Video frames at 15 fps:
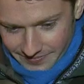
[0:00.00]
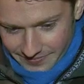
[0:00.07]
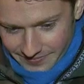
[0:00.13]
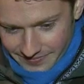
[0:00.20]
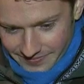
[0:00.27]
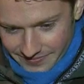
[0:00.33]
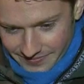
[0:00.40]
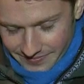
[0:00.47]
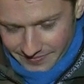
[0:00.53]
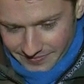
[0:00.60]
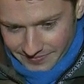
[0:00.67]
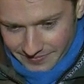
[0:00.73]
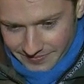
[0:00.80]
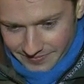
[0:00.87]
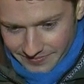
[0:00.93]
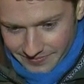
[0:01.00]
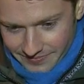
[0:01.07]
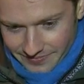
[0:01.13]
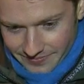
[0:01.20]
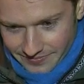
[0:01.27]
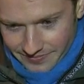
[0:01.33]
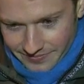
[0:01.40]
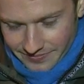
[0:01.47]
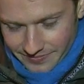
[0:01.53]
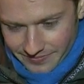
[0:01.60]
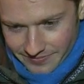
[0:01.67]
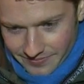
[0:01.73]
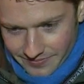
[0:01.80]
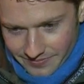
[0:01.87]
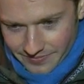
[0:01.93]

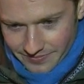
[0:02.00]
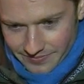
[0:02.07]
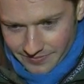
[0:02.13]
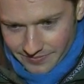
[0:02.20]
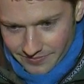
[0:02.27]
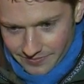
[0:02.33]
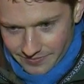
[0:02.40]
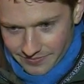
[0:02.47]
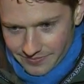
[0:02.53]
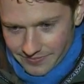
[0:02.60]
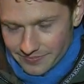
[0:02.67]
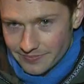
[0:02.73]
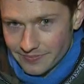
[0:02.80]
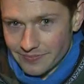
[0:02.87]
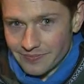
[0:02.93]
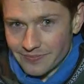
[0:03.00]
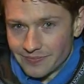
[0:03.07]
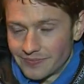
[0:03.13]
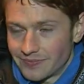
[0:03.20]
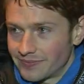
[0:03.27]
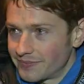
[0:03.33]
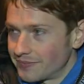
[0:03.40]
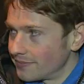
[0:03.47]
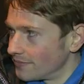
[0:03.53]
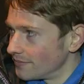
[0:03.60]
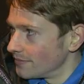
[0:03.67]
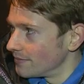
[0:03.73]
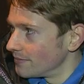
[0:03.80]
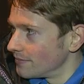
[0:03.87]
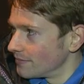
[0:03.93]

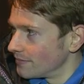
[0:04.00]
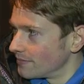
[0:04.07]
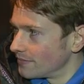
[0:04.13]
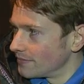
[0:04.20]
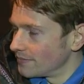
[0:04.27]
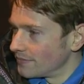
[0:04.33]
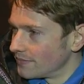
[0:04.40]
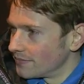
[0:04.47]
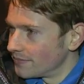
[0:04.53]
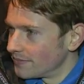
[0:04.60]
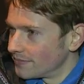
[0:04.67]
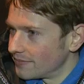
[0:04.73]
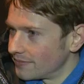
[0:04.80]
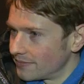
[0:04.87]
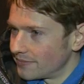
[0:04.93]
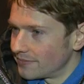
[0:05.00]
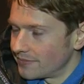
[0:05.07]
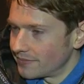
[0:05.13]
No words are spoken by the person on screen.